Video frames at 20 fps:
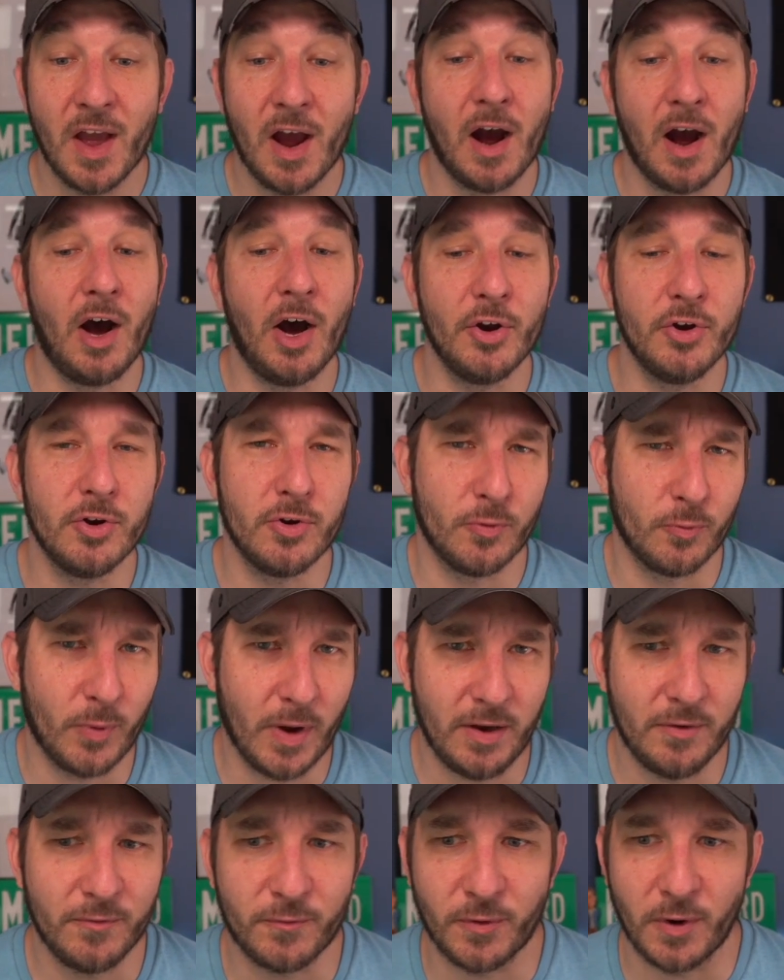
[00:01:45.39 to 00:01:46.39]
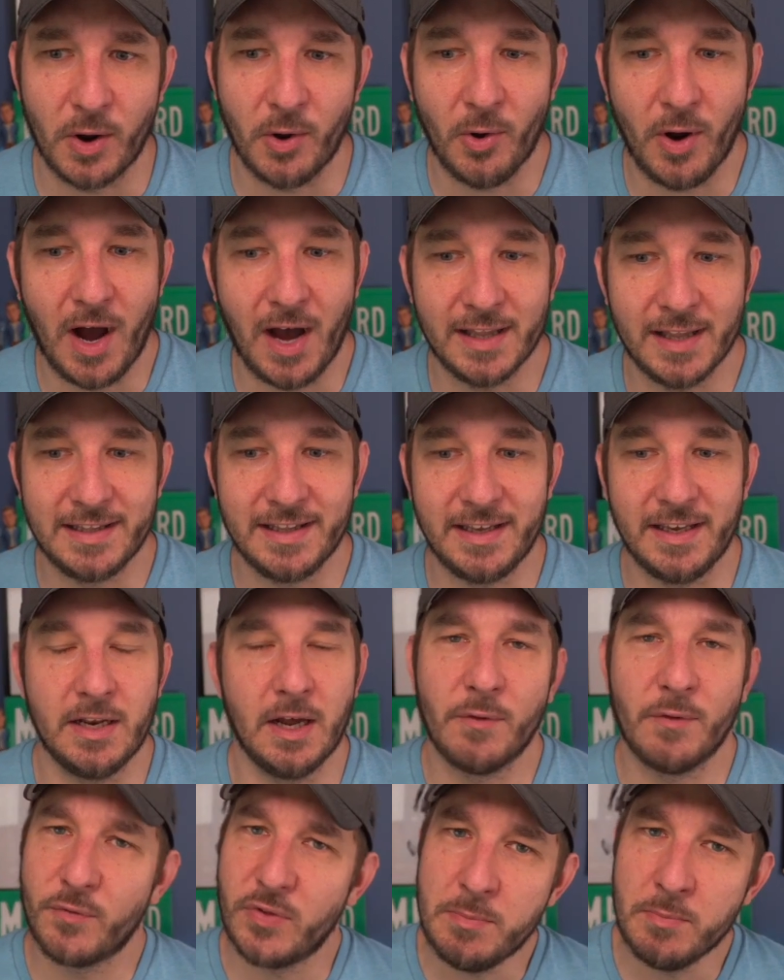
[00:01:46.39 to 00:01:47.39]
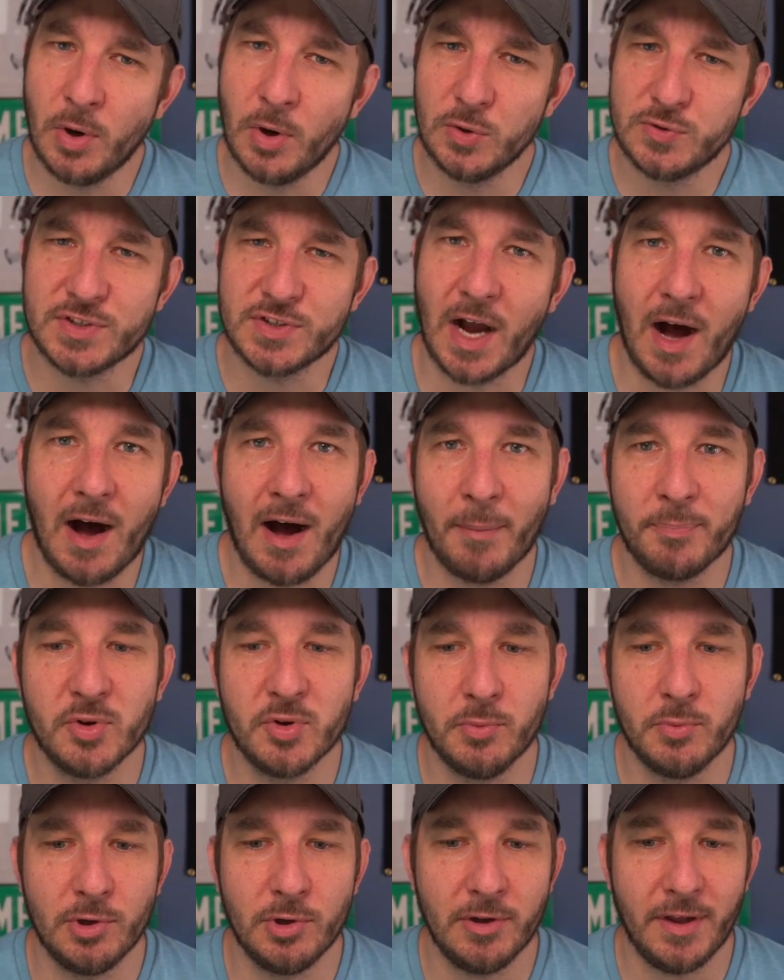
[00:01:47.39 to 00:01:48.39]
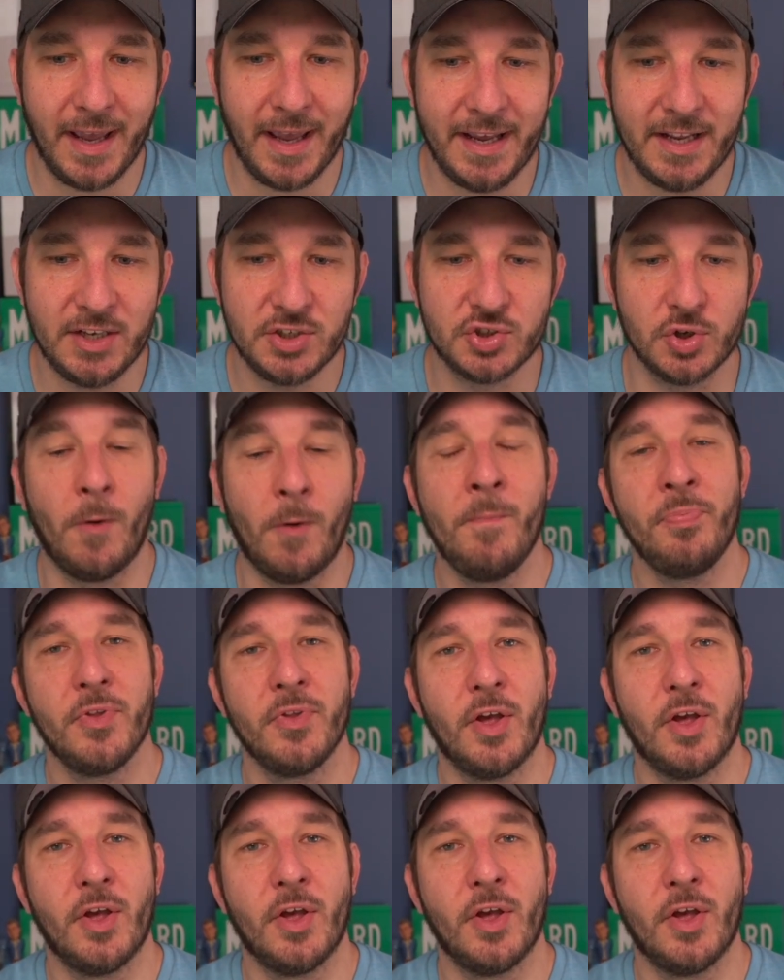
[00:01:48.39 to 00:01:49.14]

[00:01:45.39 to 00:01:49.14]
Hunter Renfroe, oddly enough, the most optimal Angel,